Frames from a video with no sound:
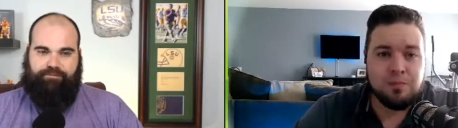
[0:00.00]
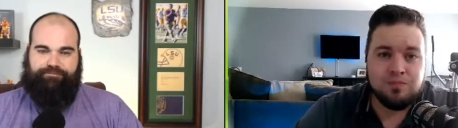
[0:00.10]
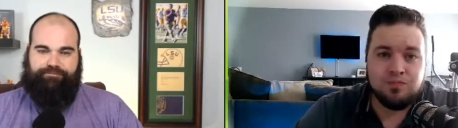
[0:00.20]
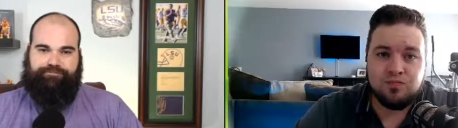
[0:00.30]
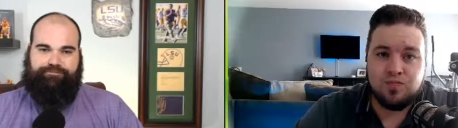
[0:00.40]

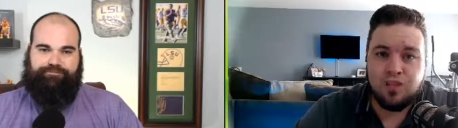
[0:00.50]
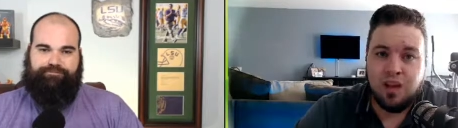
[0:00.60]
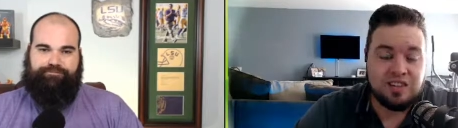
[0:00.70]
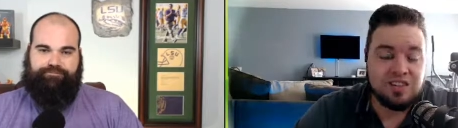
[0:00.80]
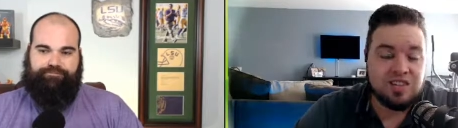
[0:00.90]
Speaker 1: It's
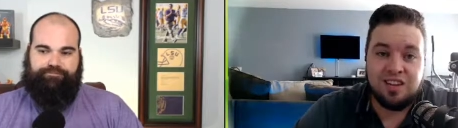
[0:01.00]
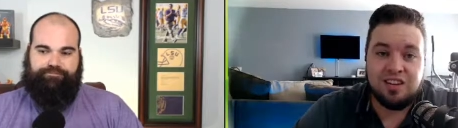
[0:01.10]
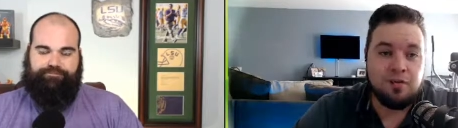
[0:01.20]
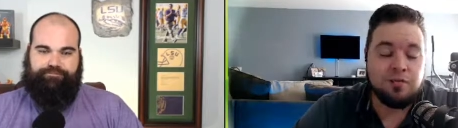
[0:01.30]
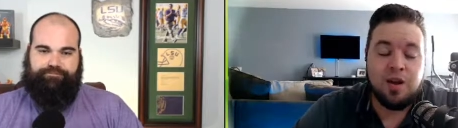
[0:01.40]

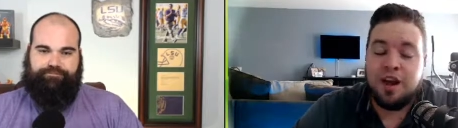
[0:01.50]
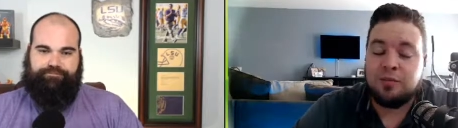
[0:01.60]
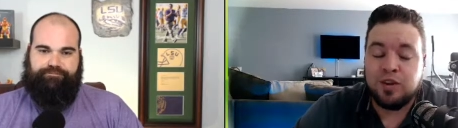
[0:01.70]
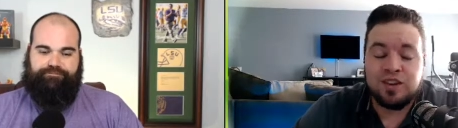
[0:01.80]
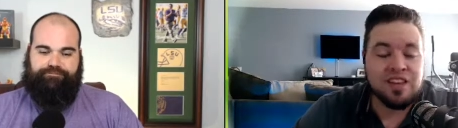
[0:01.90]
everything
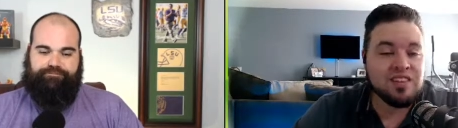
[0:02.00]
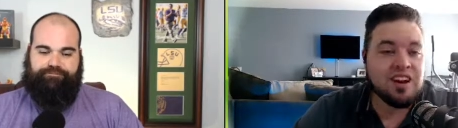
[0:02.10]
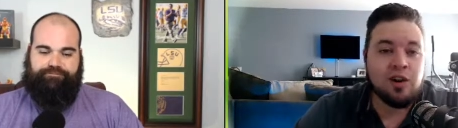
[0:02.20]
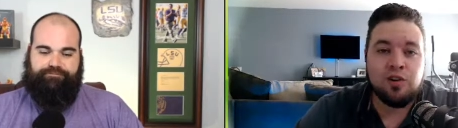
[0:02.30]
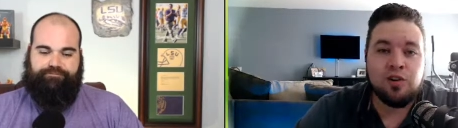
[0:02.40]
that I heard.
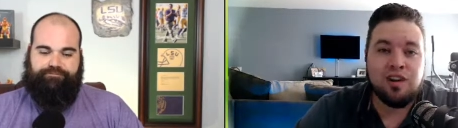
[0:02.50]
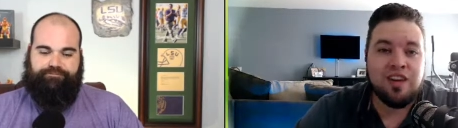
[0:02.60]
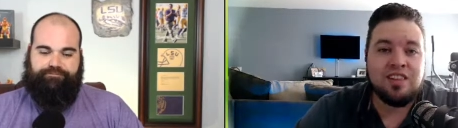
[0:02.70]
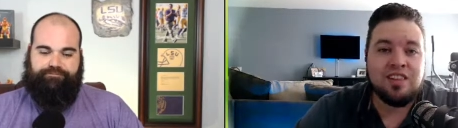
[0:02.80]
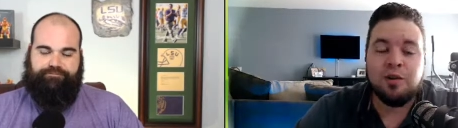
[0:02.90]
The
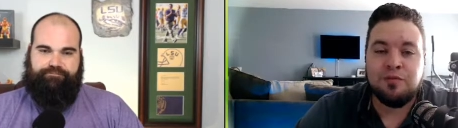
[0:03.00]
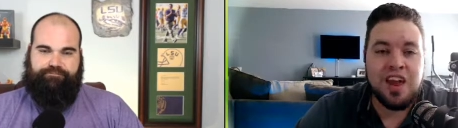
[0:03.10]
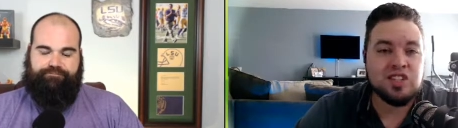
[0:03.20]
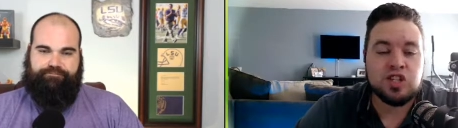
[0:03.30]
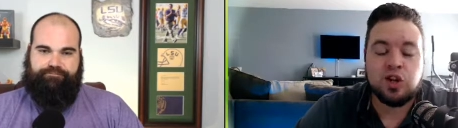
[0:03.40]
fans
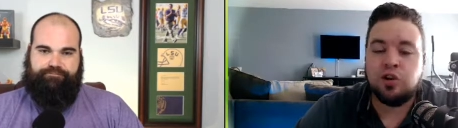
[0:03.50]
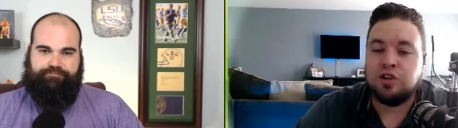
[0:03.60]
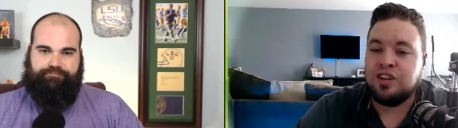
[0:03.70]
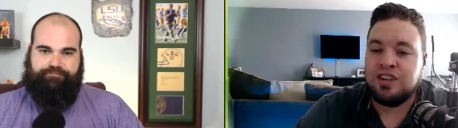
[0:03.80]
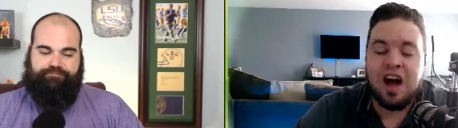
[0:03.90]
could
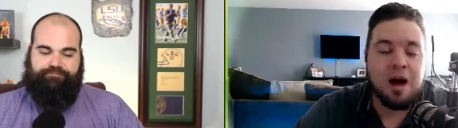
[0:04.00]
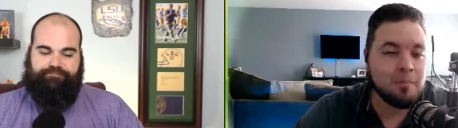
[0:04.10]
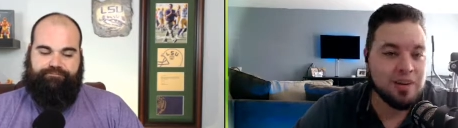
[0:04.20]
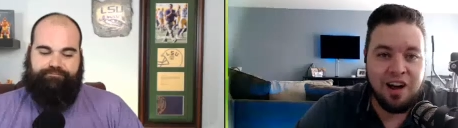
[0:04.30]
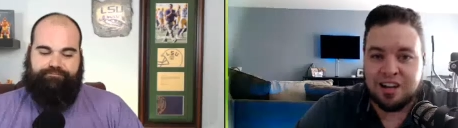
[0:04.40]
not be
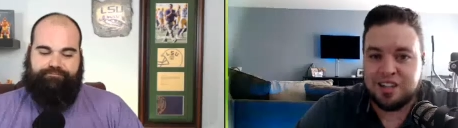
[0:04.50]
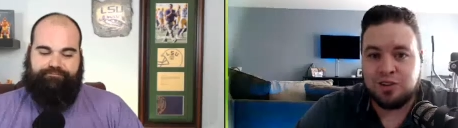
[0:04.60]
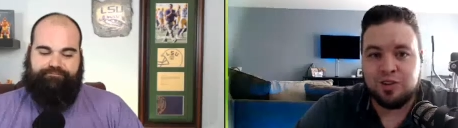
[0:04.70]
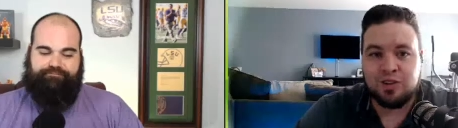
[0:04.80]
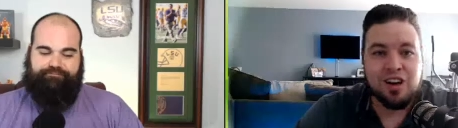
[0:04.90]
nicer.
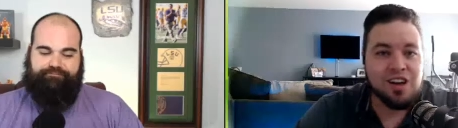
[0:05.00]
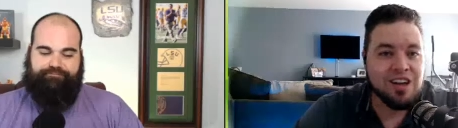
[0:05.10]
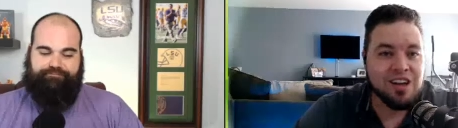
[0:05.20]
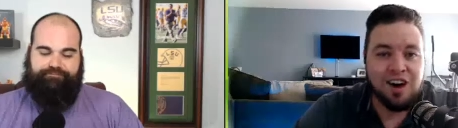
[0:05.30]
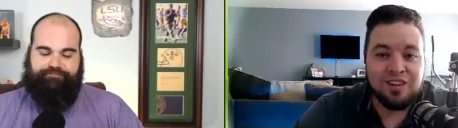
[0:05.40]

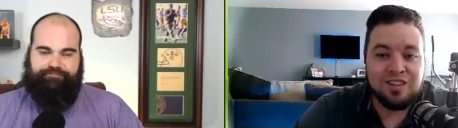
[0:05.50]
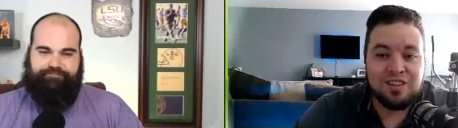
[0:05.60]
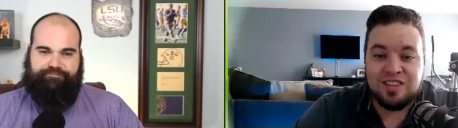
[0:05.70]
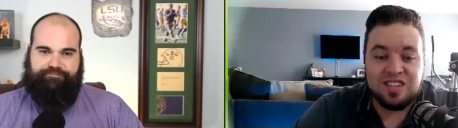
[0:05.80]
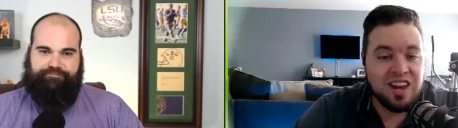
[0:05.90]
The
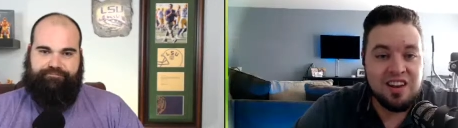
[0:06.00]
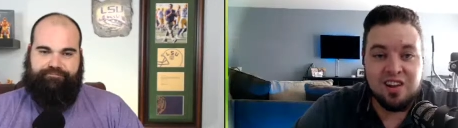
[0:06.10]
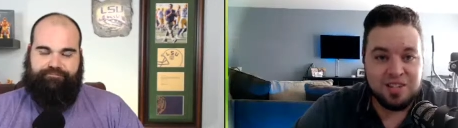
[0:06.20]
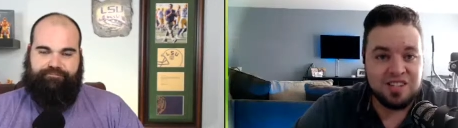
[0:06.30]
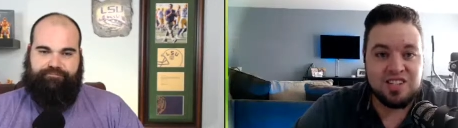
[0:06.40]
stadium
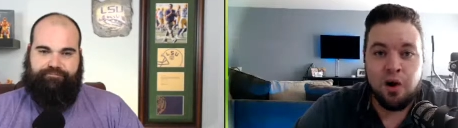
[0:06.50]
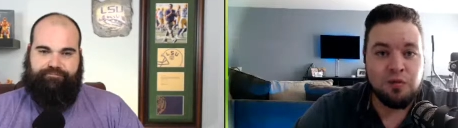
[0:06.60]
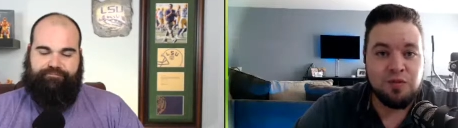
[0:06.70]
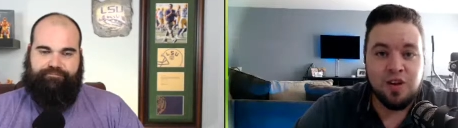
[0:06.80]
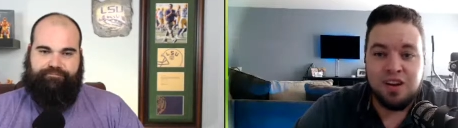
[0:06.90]
itself,
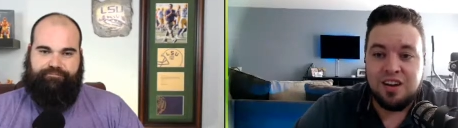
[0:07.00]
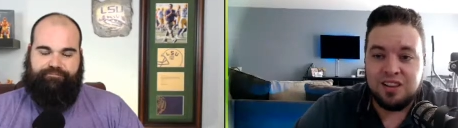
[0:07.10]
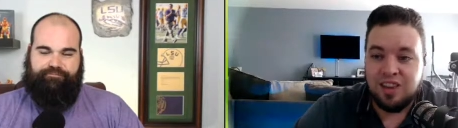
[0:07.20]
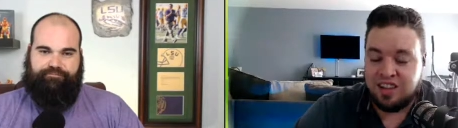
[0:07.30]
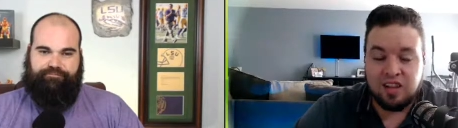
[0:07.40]
like the
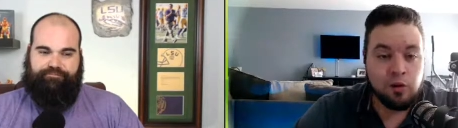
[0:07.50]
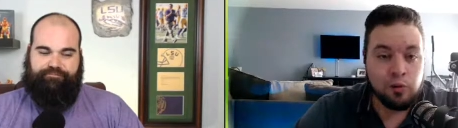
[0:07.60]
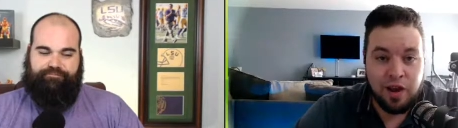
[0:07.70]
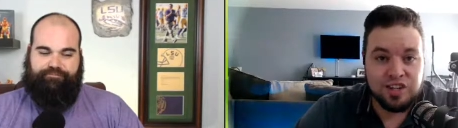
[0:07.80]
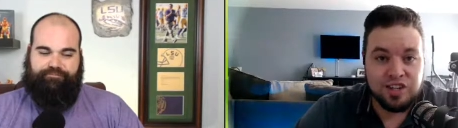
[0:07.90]

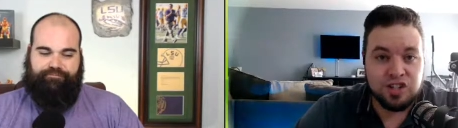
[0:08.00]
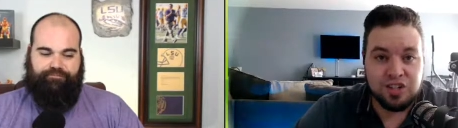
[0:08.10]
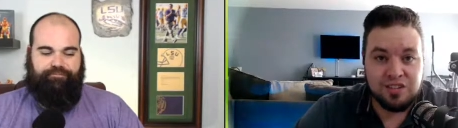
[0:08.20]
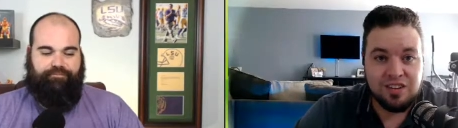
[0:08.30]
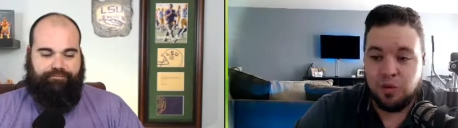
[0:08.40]
location and
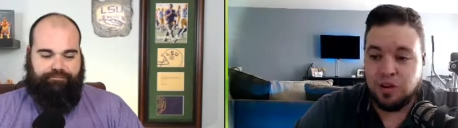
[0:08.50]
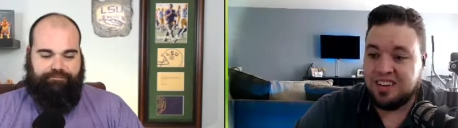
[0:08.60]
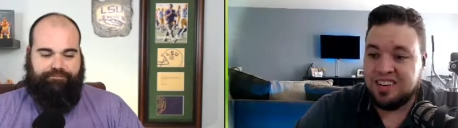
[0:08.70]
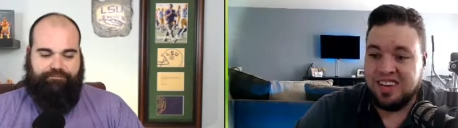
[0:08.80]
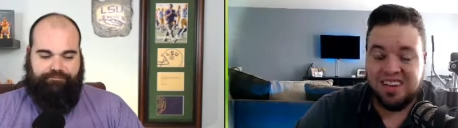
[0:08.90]
whatnot,
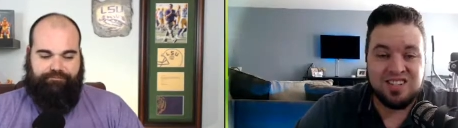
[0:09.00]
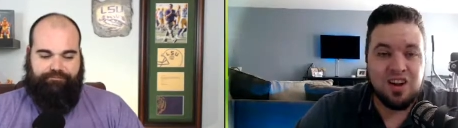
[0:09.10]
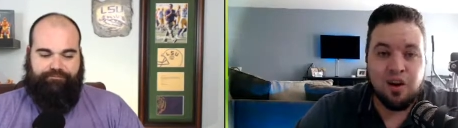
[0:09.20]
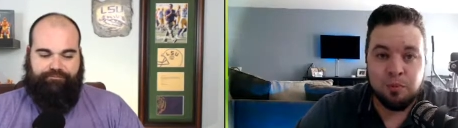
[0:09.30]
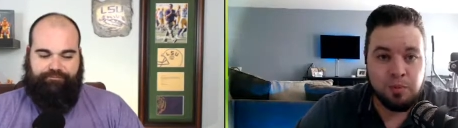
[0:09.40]
is
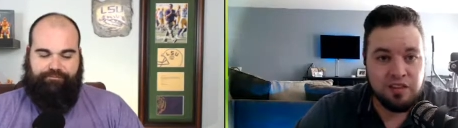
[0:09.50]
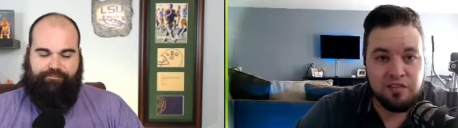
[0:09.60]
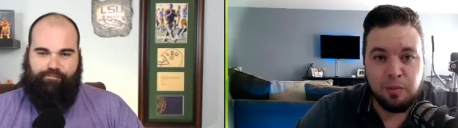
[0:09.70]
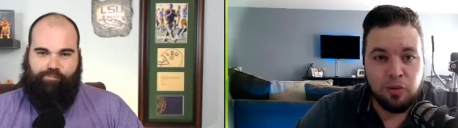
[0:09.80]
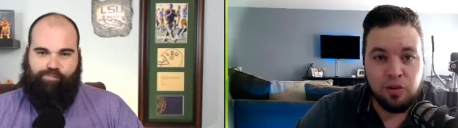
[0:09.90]
unbelievable.
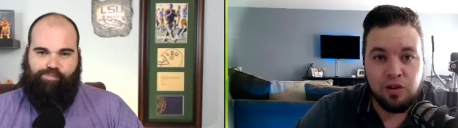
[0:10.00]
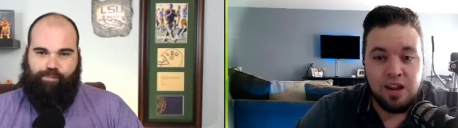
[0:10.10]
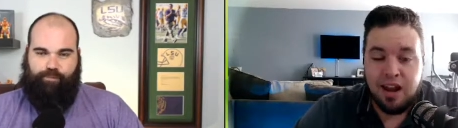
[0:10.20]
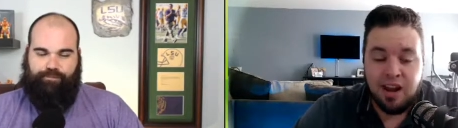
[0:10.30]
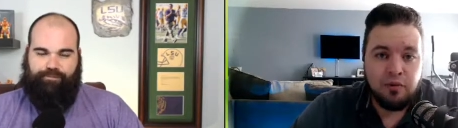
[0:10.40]
And I've
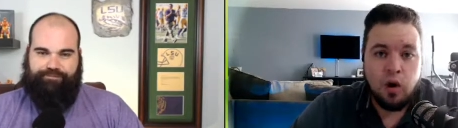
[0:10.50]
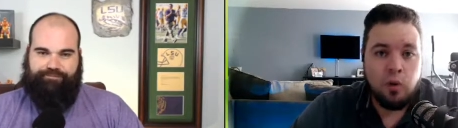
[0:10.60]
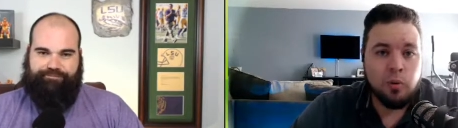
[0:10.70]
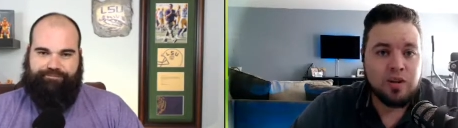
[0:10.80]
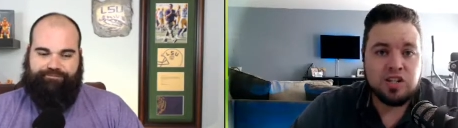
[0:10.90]
always heard
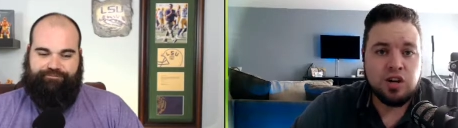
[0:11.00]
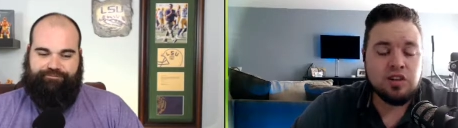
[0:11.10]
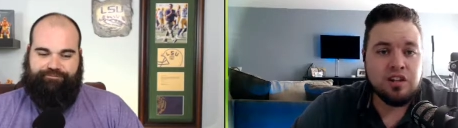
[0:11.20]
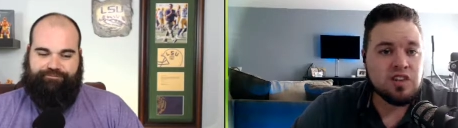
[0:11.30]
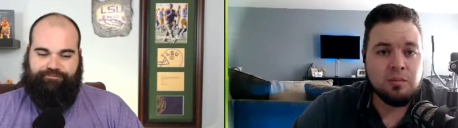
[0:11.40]
nothing
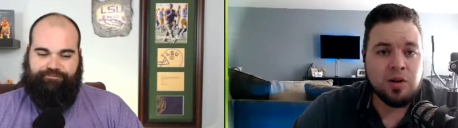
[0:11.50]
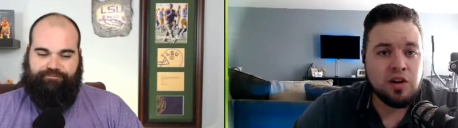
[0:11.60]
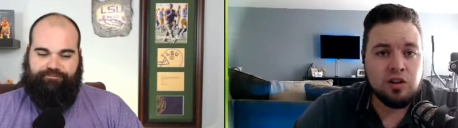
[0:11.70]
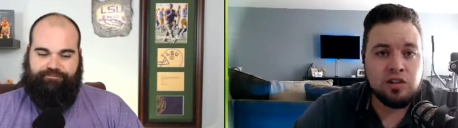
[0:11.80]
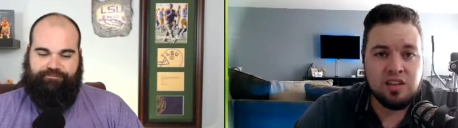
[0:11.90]
but good
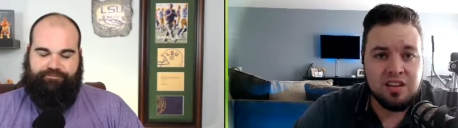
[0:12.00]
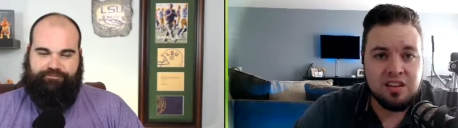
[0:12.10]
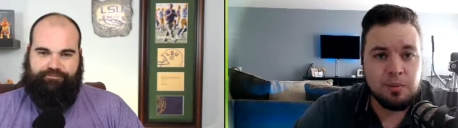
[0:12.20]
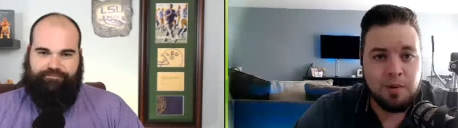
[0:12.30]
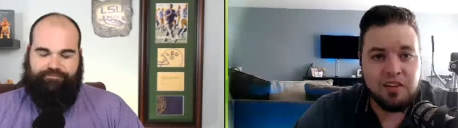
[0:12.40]
things about it.
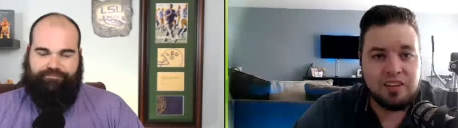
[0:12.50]
I